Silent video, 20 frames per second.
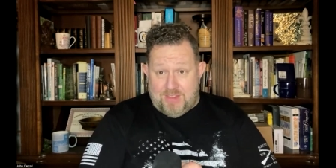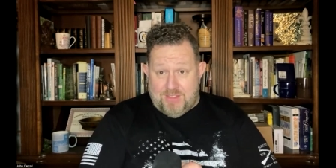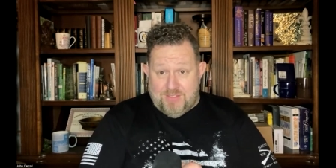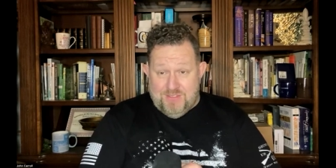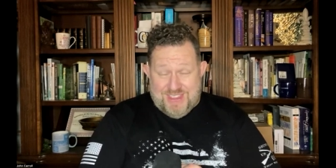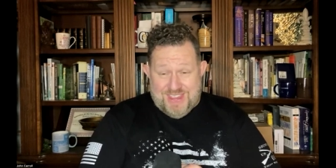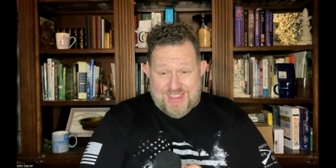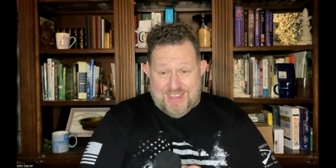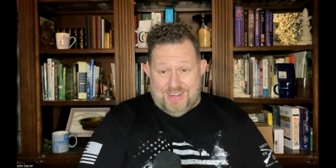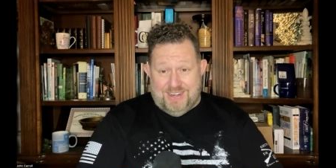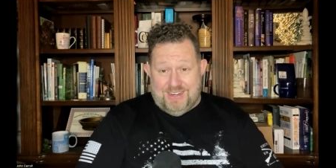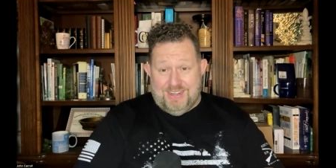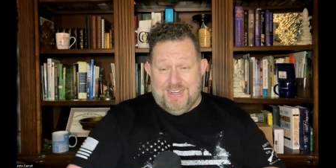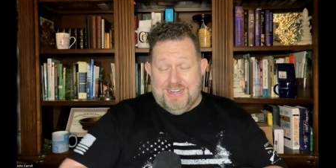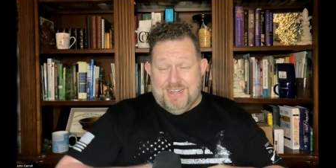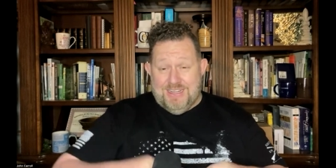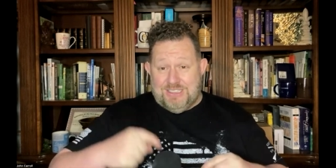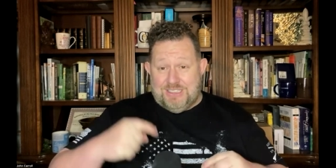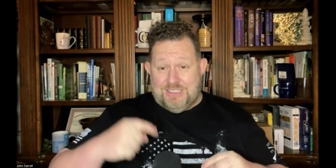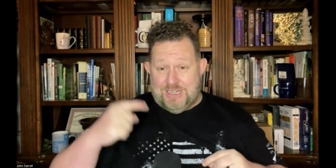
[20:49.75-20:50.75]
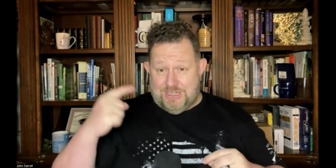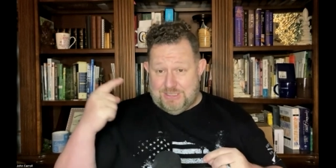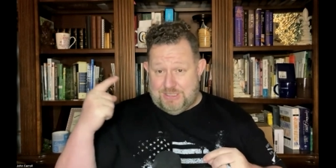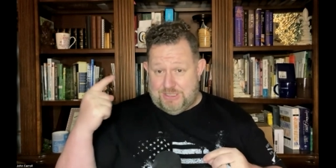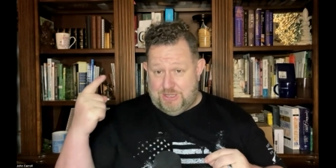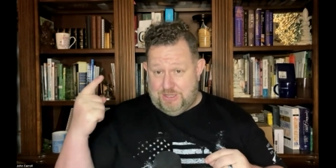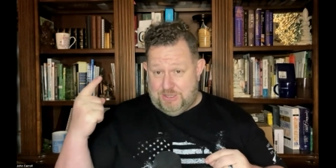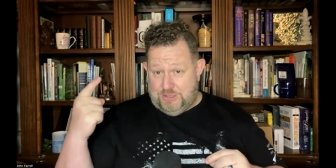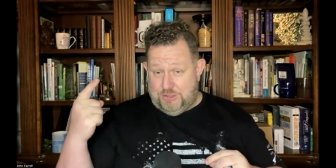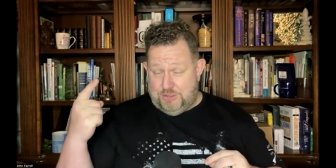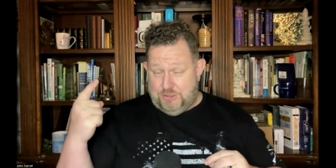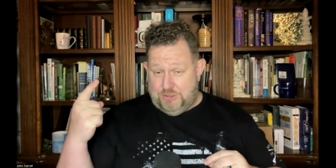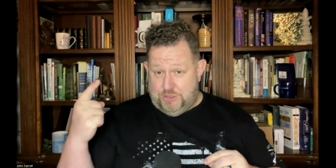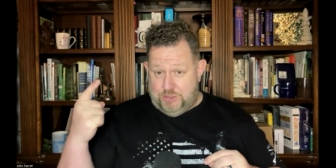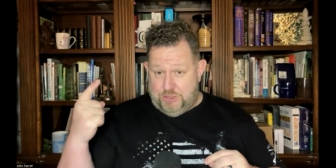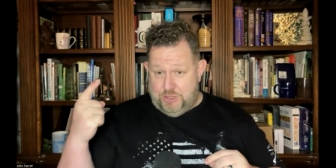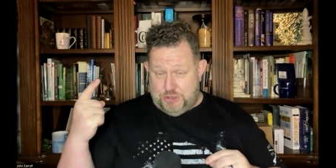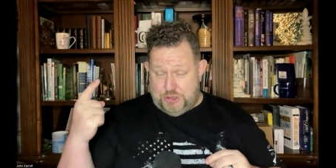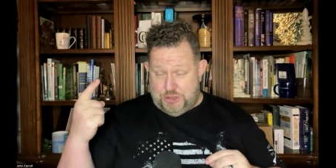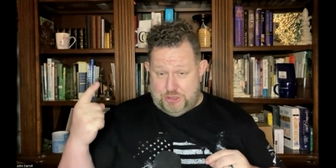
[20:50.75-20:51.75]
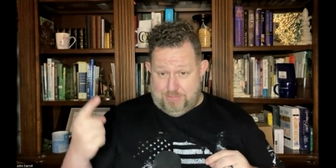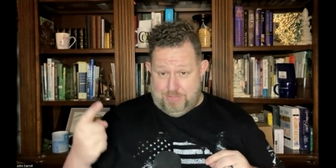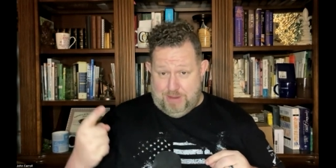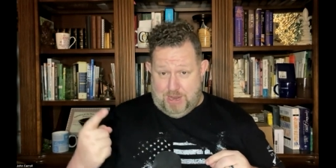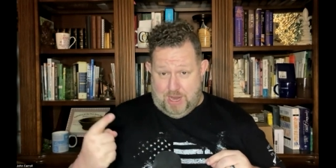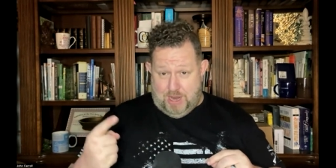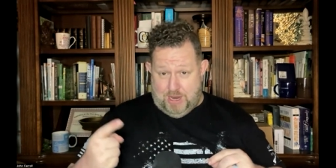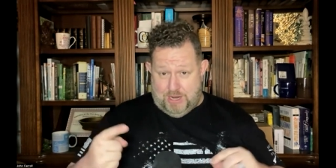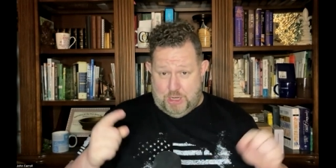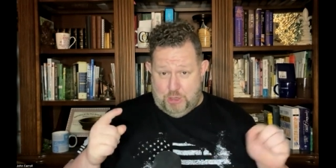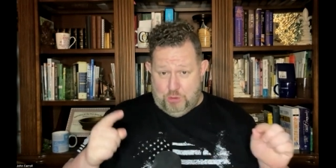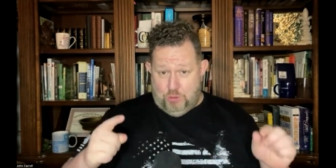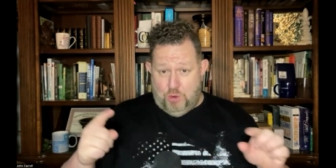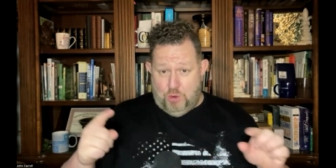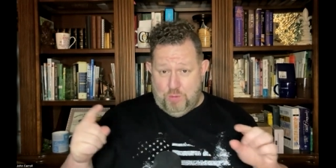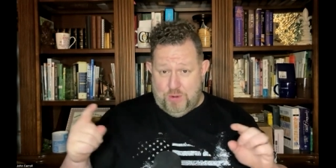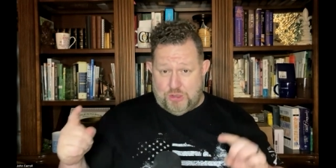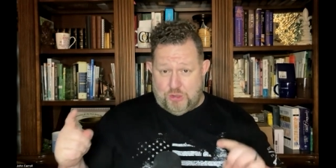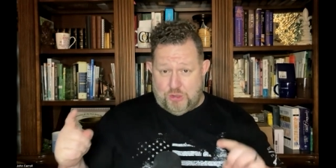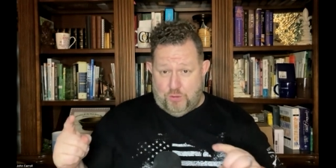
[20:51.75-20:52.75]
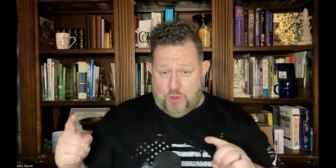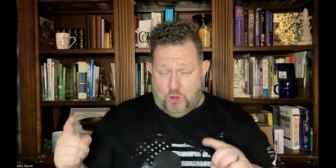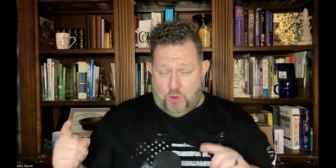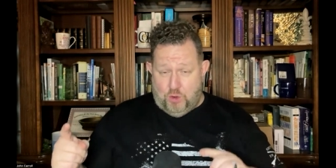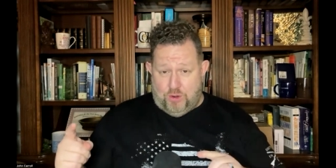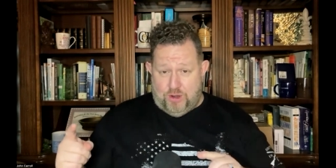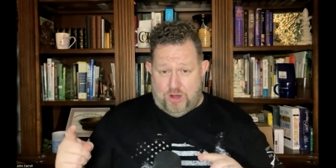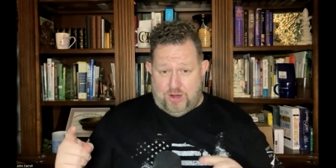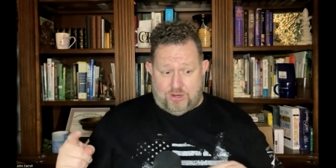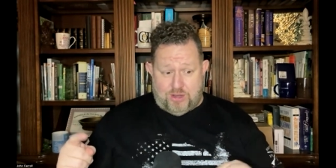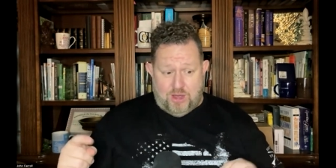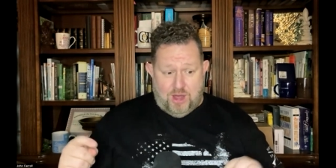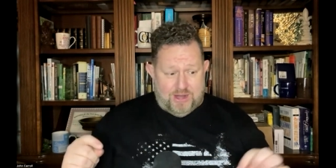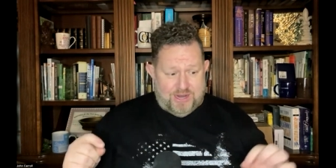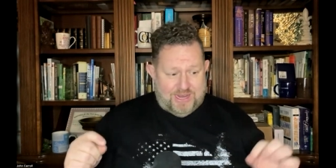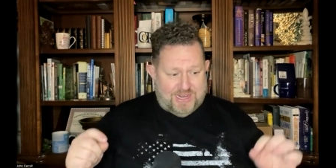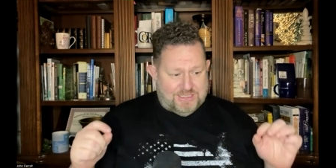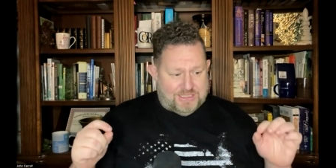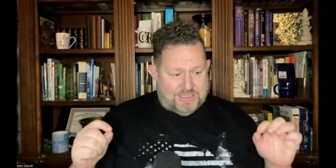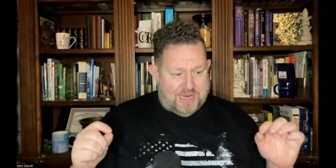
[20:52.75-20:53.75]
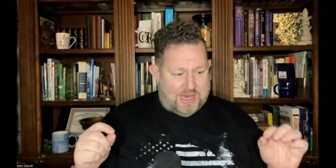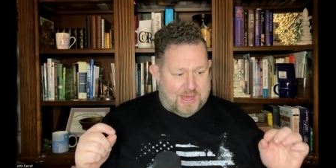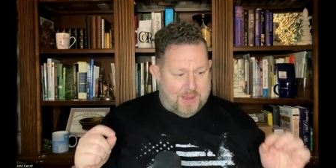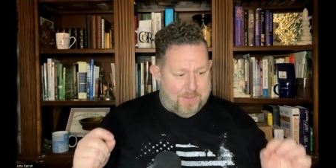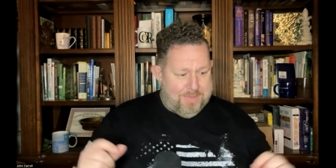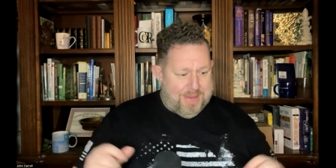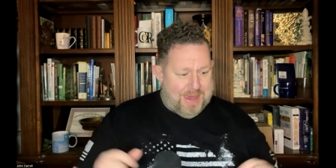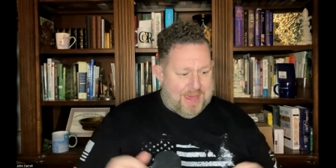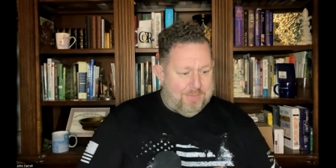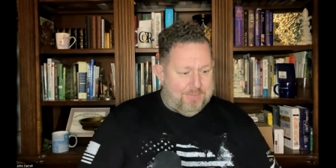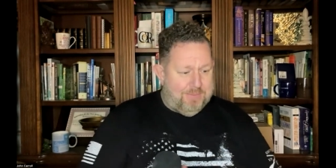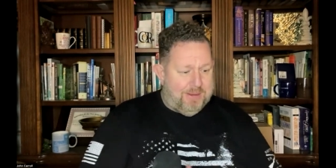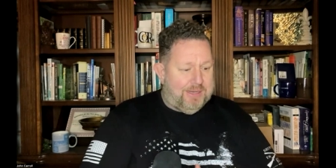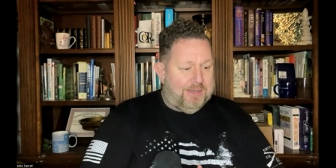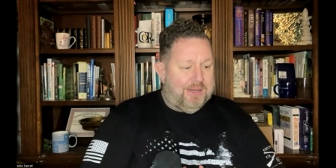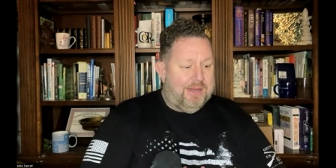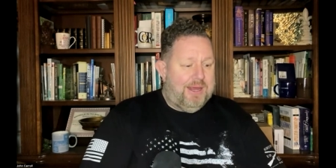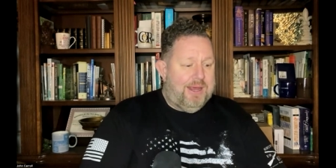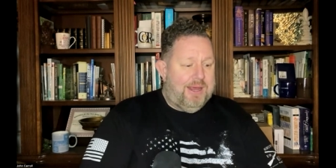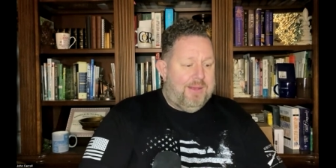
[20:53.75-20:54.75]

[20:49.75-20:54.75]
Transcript: then, since the, the Shema, Hear, O Israel, the Lord our God, is a commandment